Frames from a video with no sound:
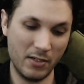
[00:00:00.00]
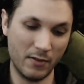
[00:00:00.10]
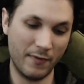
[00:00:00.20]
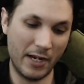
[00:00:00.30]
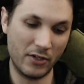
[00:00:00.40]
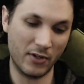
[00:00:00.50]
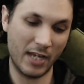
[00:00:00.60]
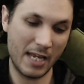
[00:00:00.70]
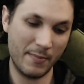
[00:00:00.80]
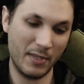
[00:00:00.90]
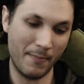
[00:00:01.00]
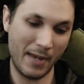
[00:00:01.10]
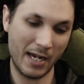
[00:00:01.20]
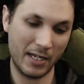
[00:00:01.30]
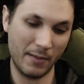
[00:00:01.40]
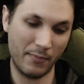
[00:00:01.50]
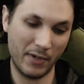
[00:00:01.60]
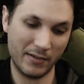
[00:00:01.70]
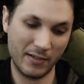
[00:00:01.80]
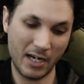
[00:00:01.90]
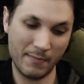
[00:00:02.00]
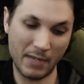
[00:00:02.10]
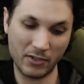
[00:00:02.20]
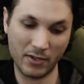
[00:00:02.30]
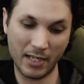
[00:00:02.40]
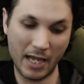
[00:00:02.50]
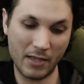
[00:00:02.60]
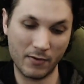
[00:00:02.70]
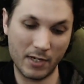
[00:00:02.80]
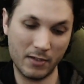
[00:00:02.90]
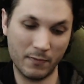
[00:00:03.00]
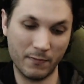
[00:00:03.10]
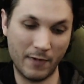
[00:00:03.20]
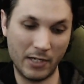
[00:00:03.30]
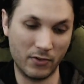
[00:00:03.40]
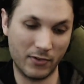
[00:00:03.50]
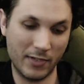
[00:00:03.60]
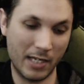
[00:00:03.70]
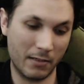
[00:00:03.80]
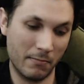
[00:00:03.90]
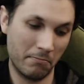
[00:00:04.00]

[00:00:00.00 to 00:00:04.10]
you'd find your game in the back in the price guide, Magic the Gathering, find your set,